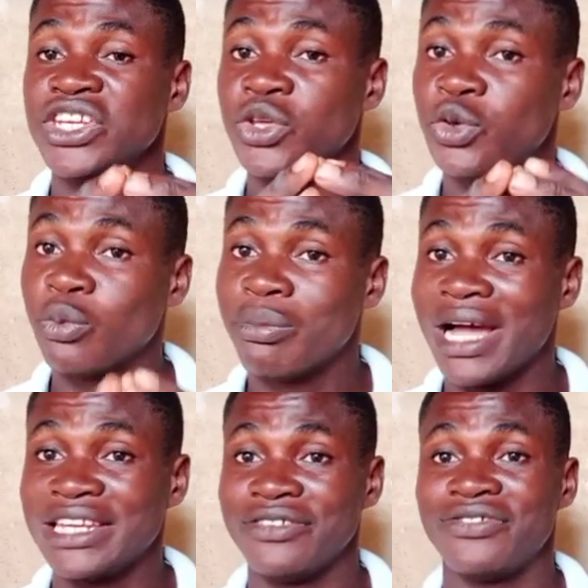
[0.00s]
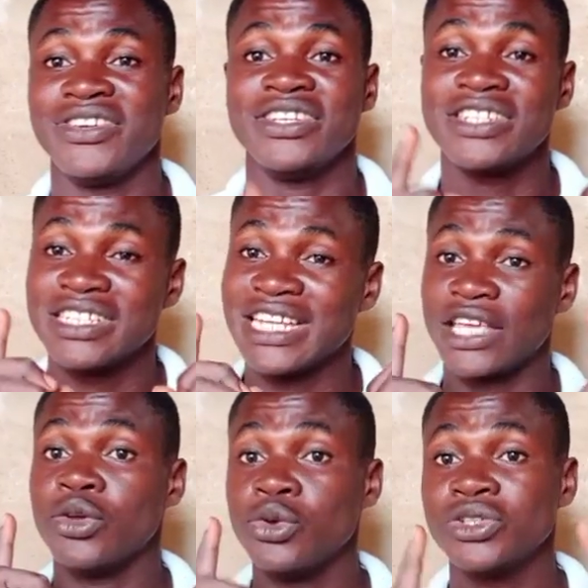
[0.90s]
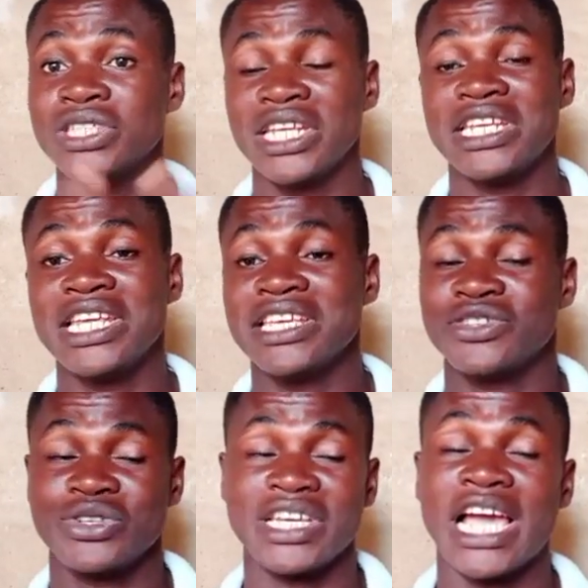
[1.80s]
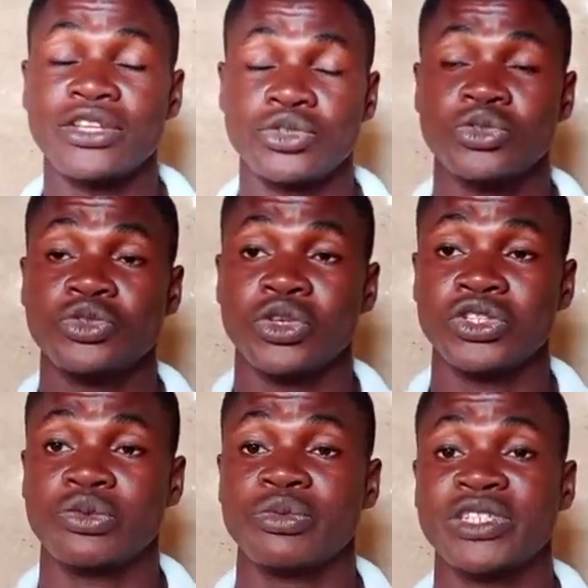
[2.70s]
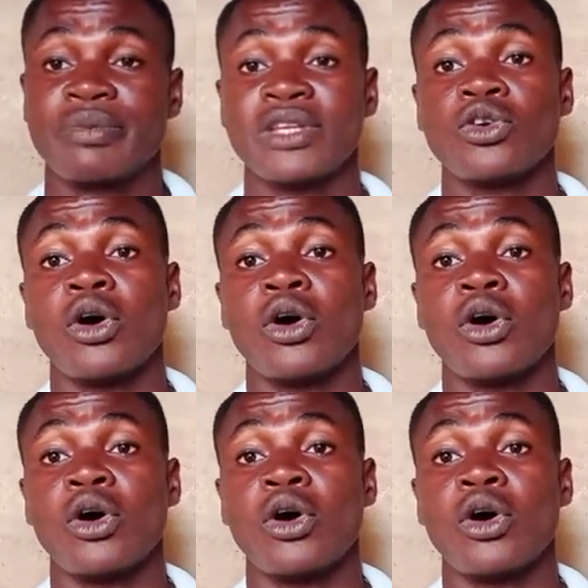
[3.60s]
do you buy the feed that you use in a day? So the guy told us we spent